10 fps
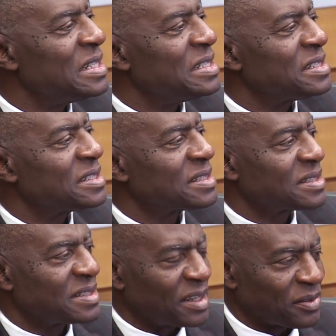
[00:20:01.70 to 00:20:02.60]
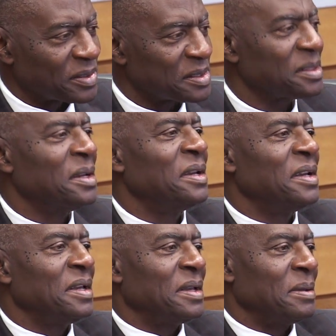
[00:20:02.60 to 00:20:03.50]
stutterers.
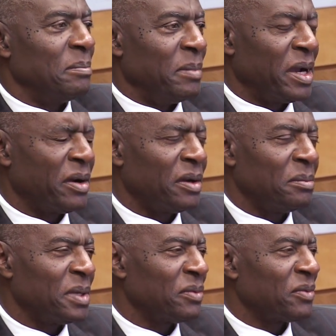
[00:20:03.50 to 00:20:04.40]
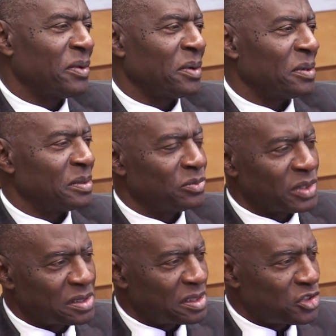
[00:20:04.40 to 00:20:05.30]
Marilyn Monroe,
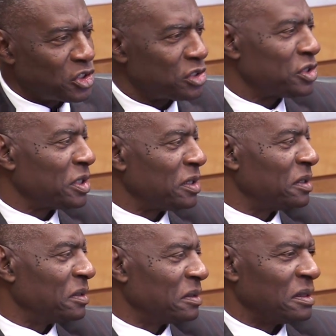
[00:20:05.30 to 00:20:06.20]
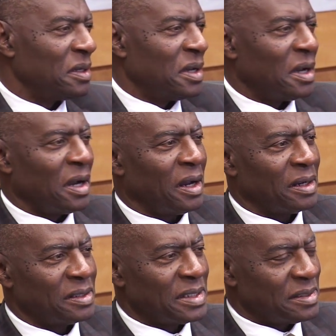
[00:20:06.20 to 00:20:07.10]
Winston Churchill,
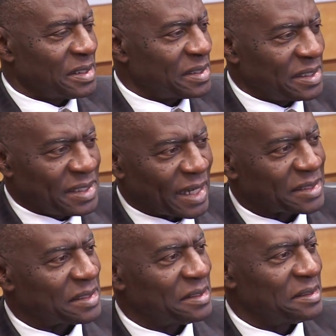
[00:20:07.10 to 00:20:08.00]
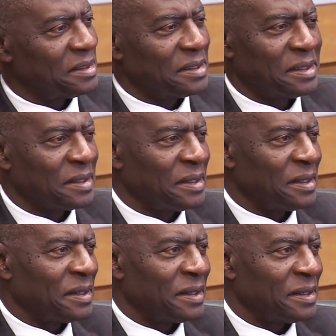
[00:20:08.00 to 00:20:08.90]
Jesse Jackson,
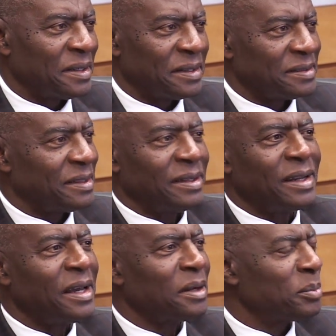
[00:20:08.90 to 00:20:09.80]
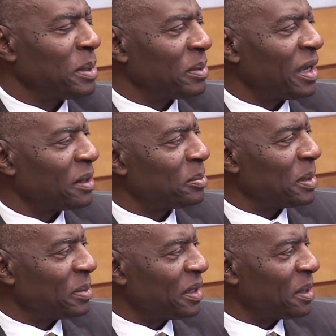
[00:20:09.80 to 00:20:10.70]
a lot of people, a lot of
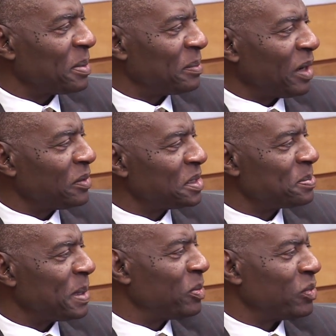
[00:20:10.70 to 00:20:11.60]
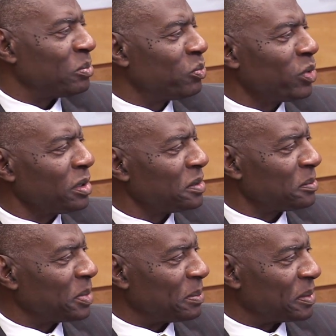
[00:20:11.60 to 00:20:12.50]
people. All these people were
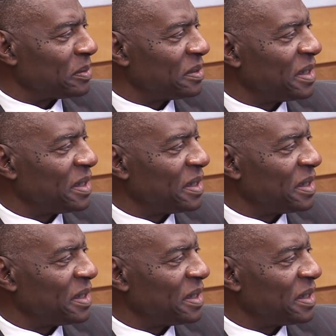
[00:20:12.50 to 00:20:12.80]
brilliant people,